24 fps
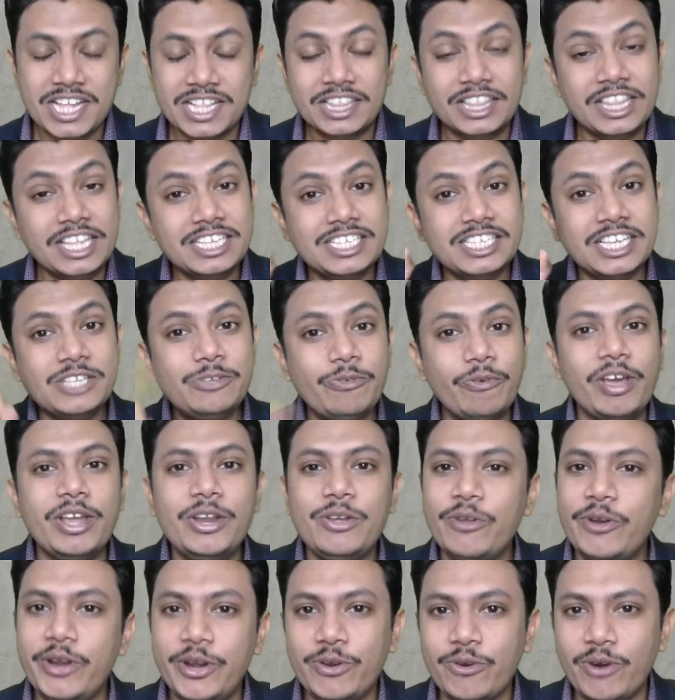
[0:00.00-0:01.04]
This is where
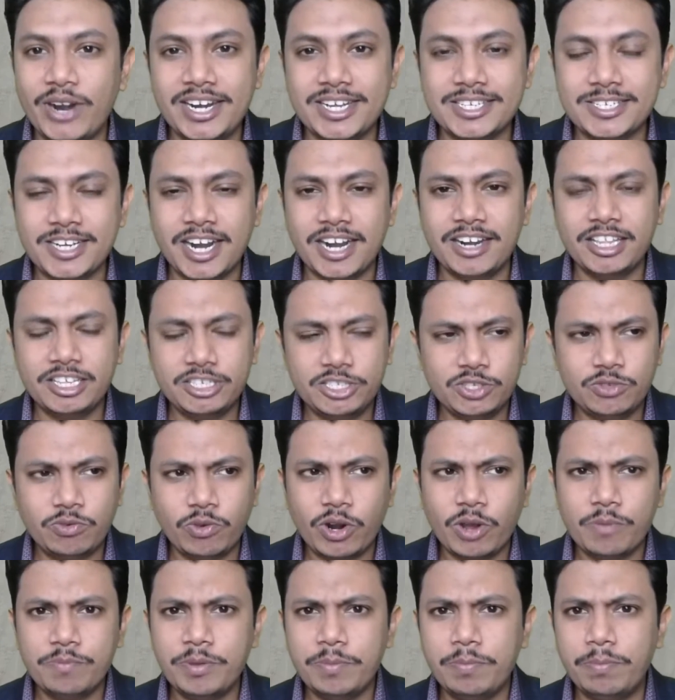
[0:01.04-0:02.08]
you need to understand. This is
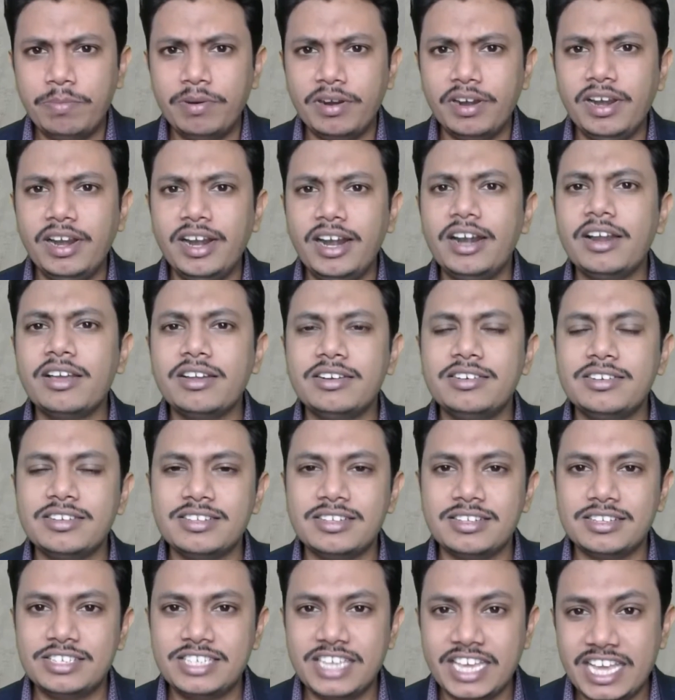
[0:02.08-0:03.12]
one of the brilliant
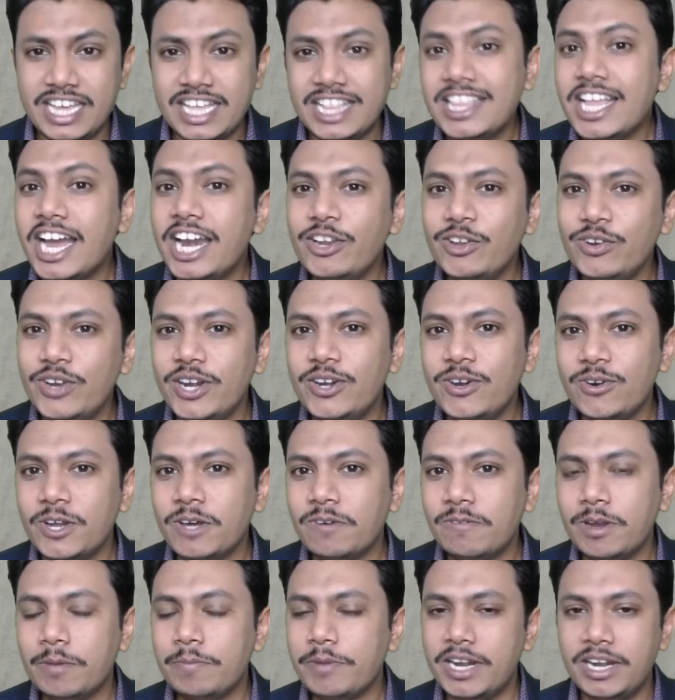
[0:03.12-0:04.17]
skill that you need to
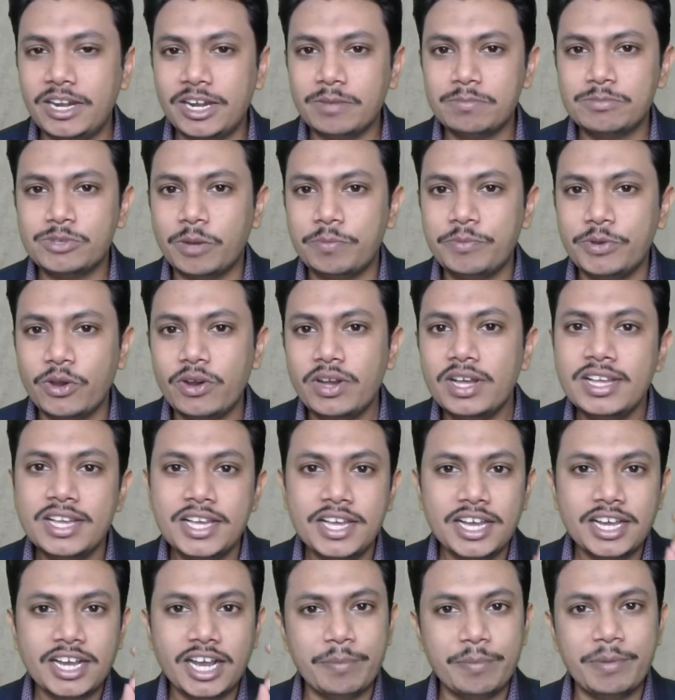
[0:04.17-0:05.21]
develop in terms of your
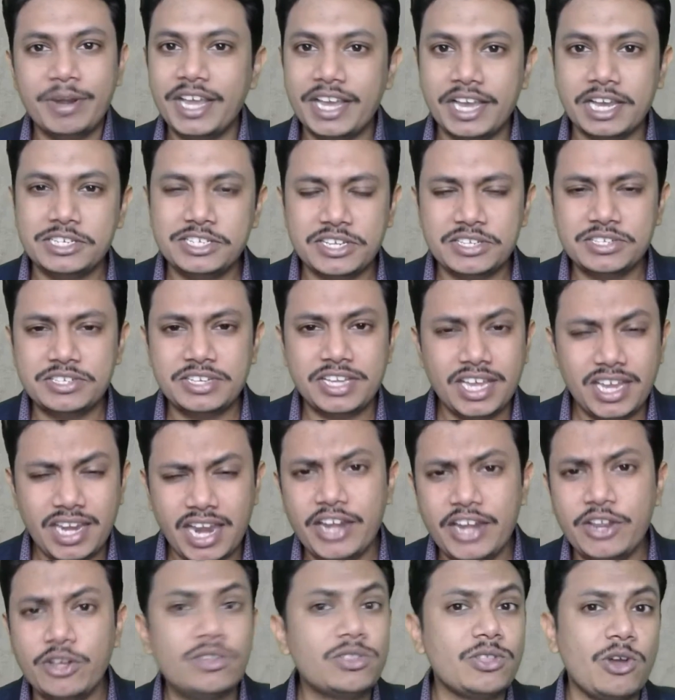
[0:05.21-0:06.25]
communication skill
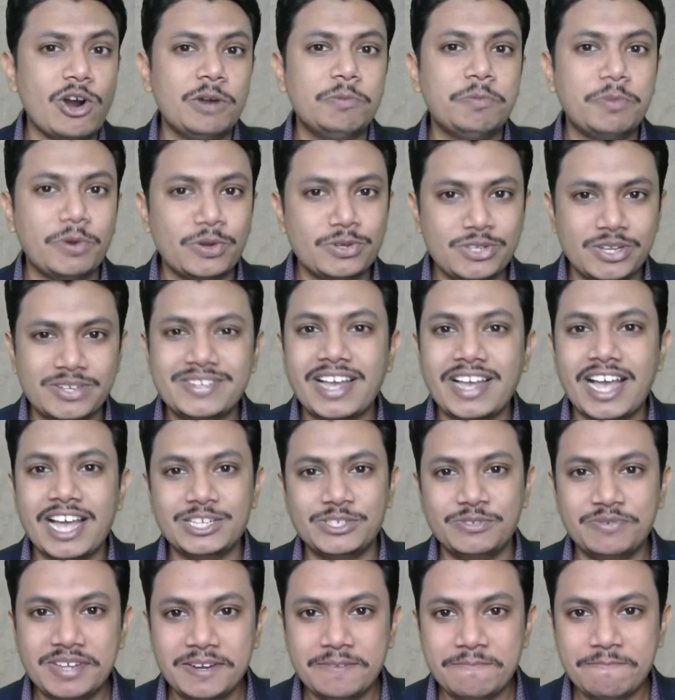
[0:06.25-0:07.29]
and your thought process
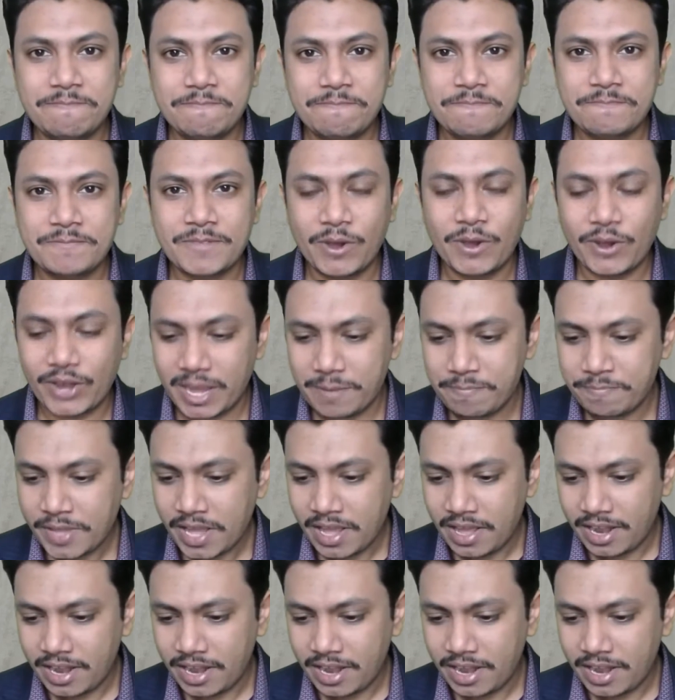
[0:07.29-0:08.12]
as well. Okay.